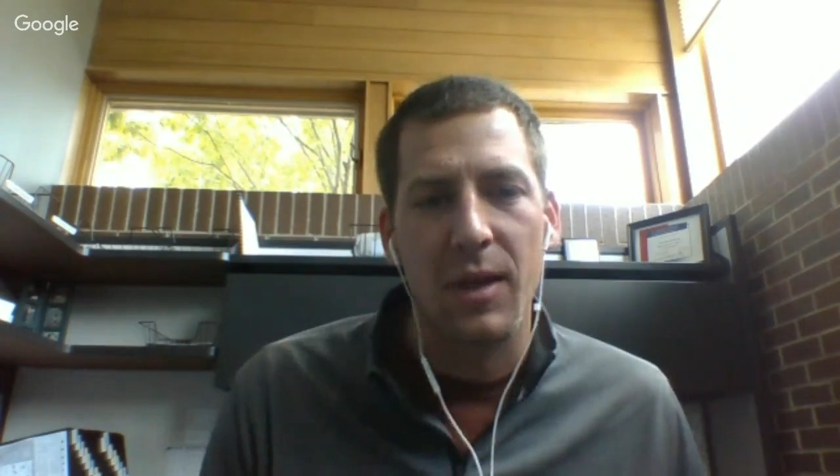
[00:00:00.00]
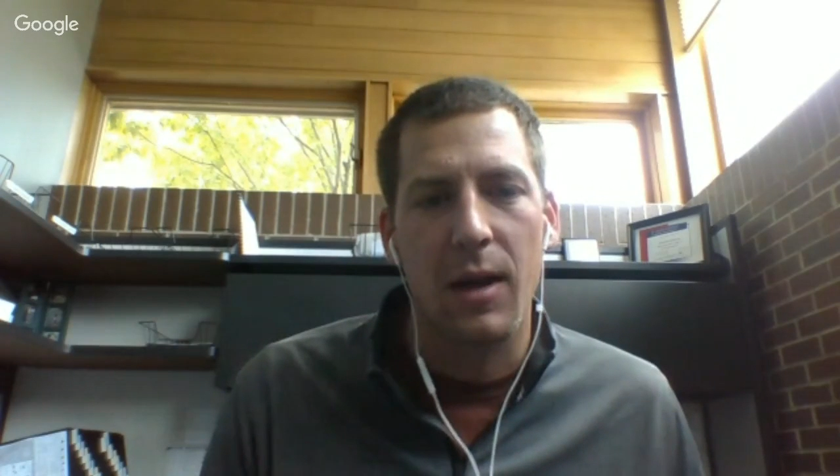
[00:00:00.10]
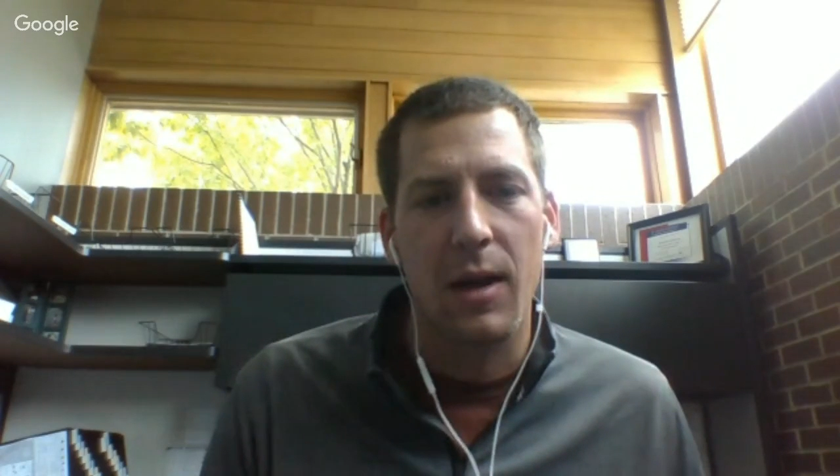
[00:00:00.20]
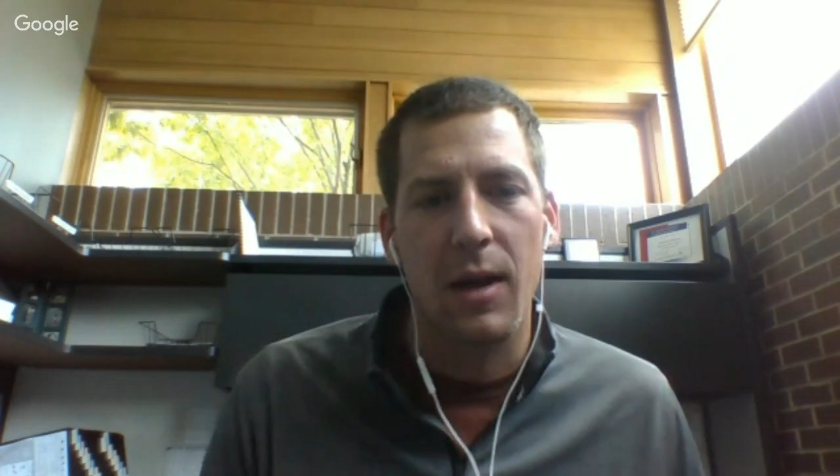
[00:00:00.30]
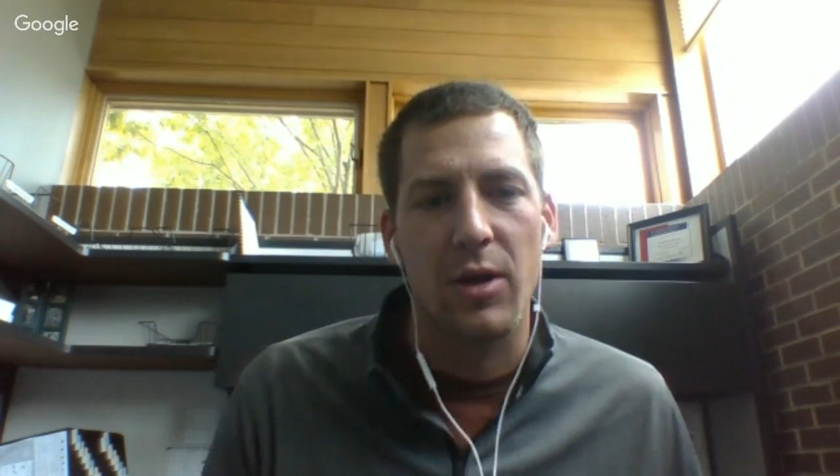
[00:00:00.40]

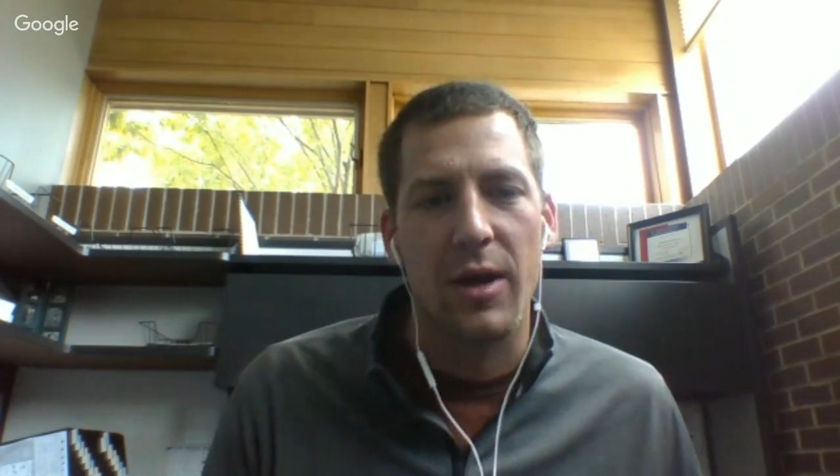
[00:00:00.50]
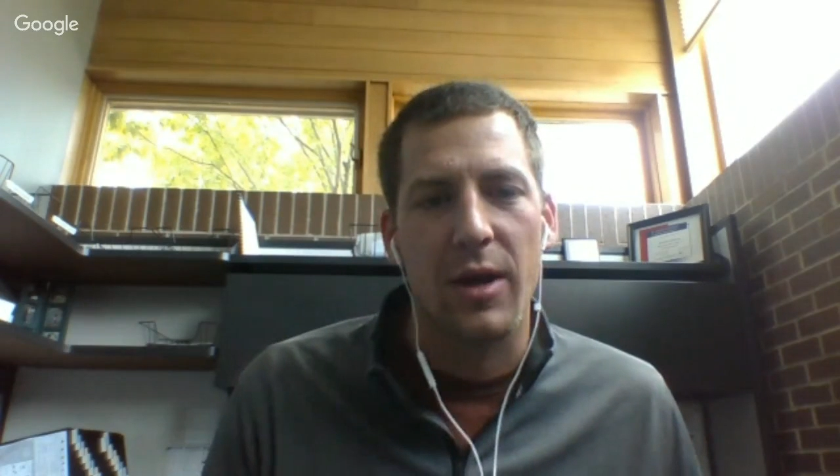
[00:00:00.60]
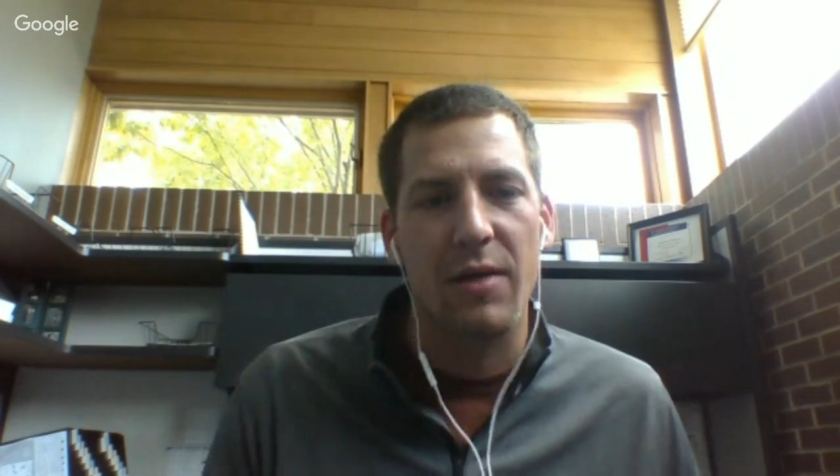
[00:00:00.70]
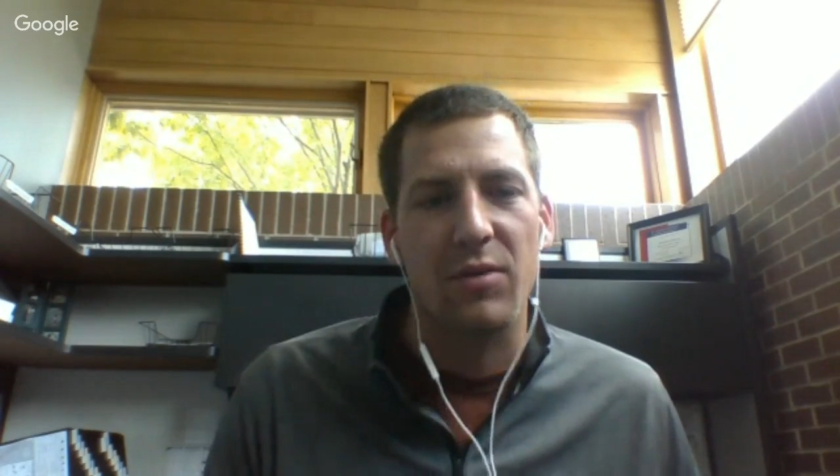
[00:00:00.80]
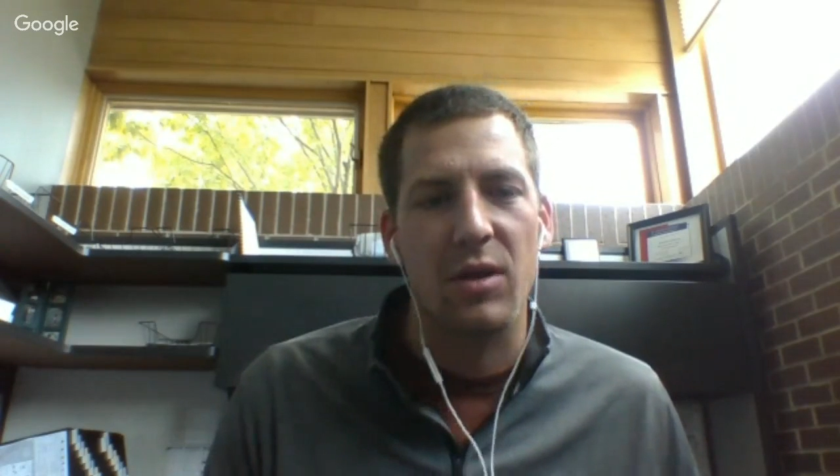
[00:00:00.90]

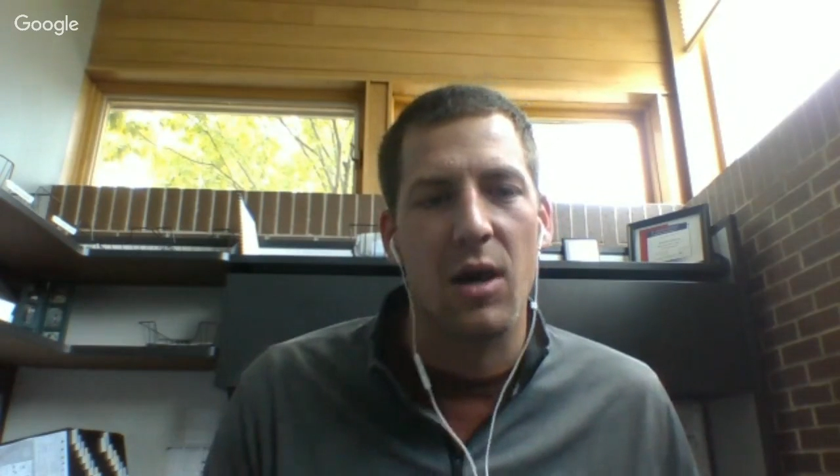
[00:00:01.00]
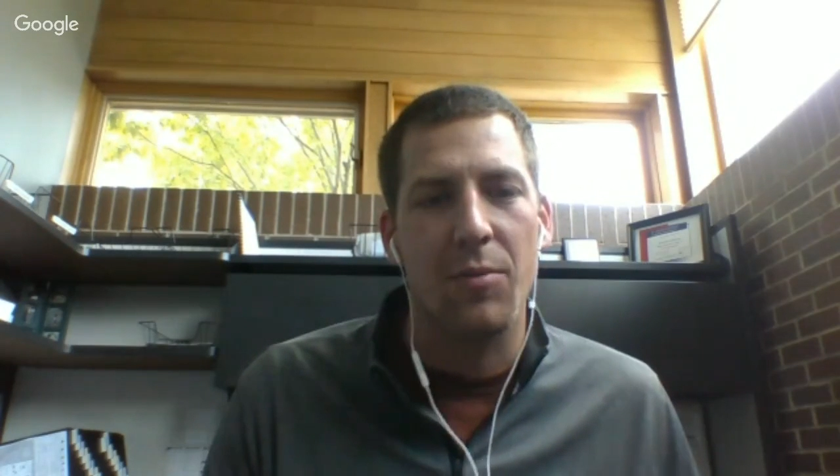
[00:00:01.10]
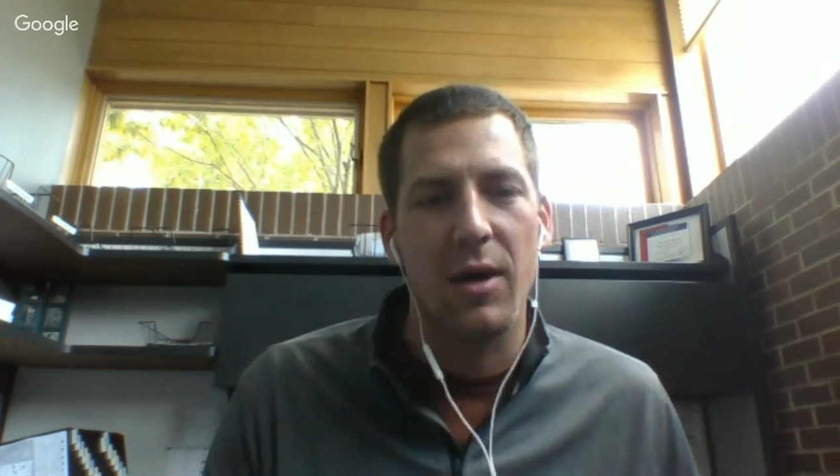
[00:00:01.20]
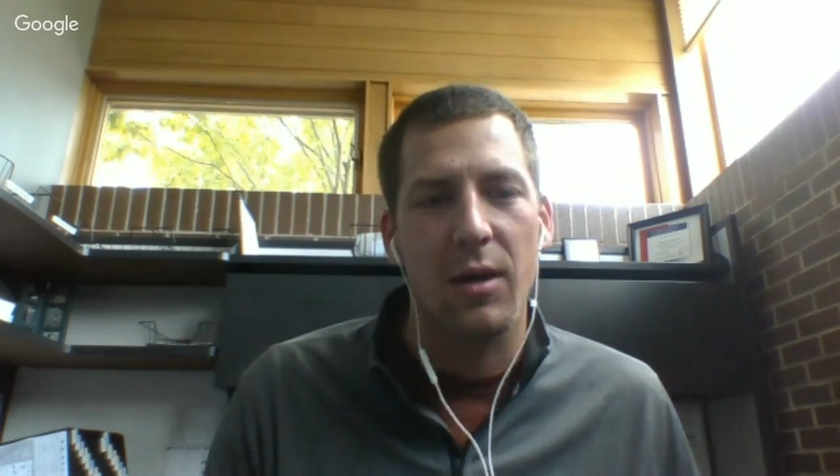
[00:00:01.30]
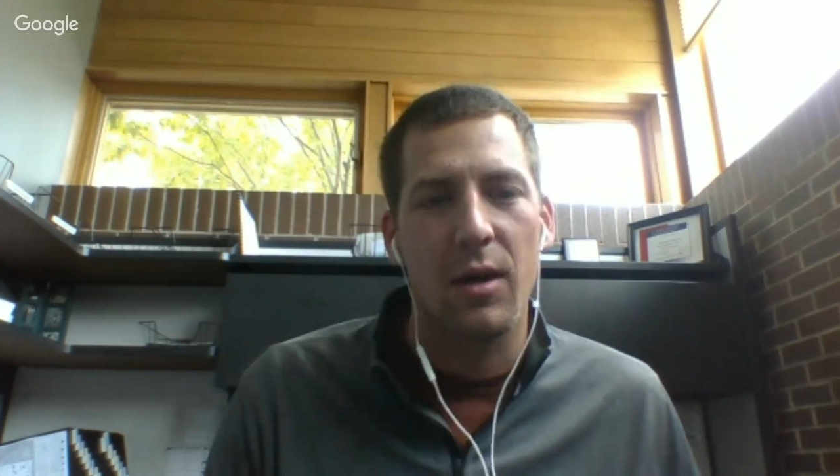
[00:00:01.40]
So you actually have
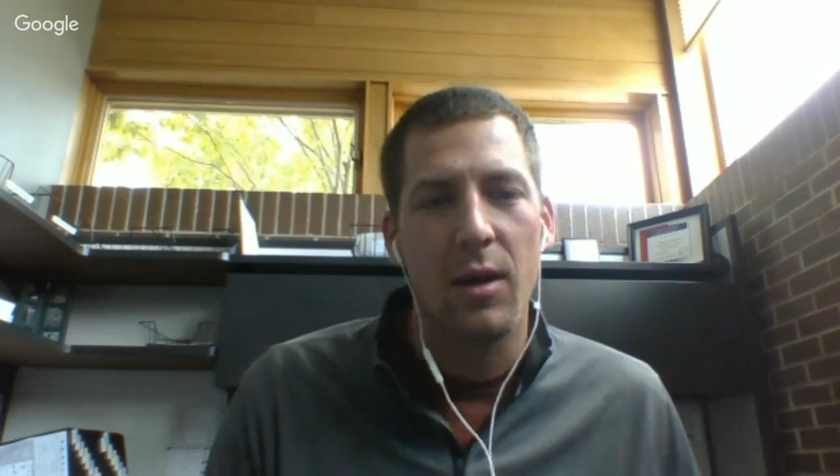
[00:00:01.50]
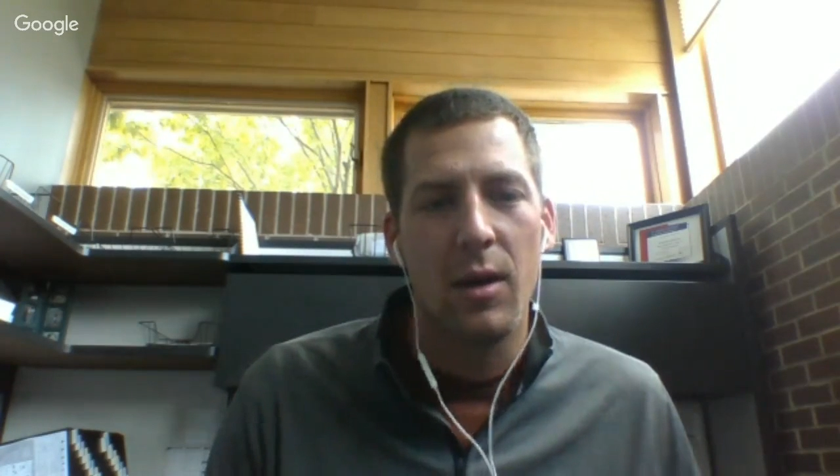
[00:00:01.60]
to come in